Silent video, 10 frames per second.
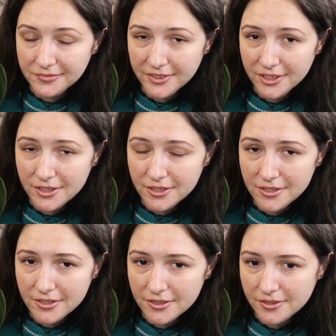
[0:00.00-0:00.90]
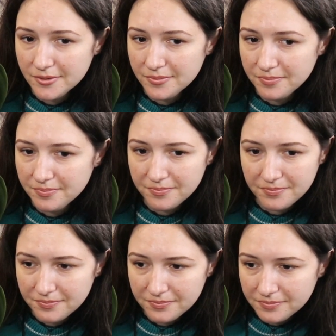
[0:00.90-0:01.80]
the
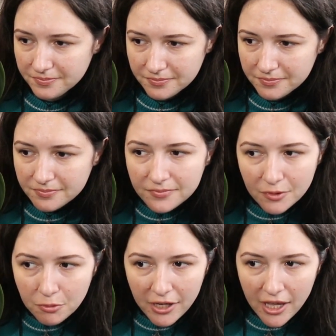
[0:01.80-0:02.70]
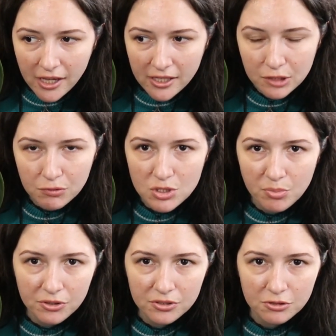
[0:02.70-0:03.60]
way it was
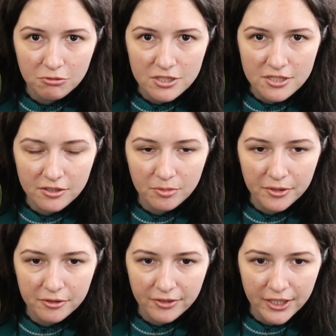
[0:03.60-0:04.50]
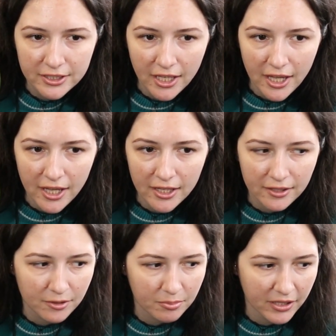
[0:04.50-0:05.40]
potted wasn't perfect
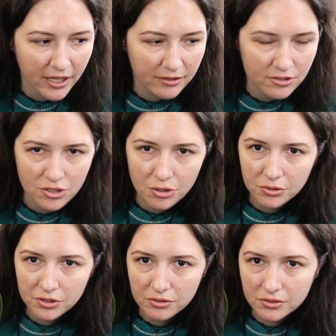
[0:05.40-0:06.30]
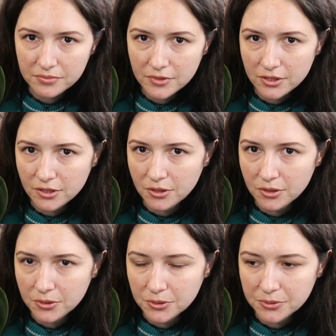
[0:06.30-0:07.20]
and the plant showed it.
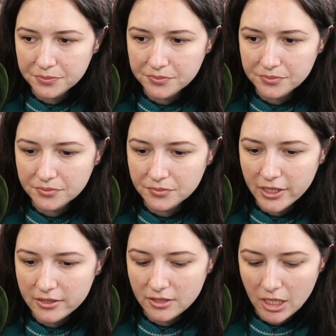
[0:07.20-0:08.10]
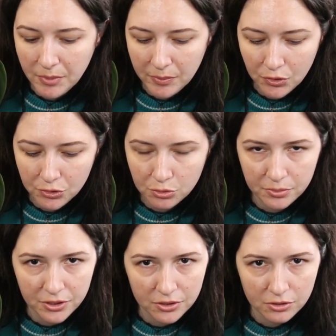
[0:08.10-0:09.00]
So next time I'm going to
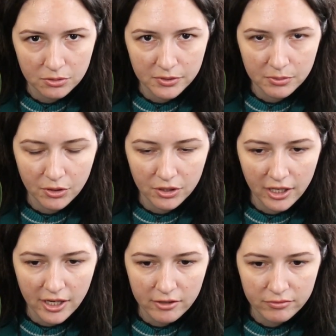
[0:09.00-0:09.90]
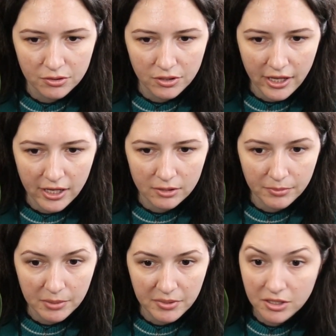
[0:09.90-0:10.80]
be a little bit more careful and
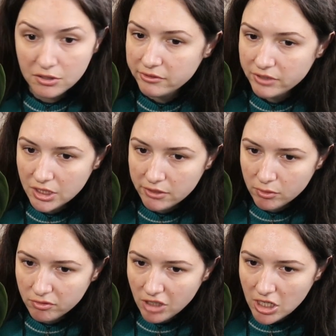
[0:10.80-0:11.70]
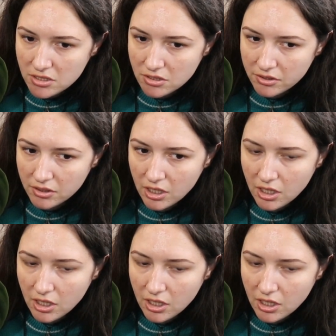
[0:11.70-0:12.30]
maybe intervene even faster.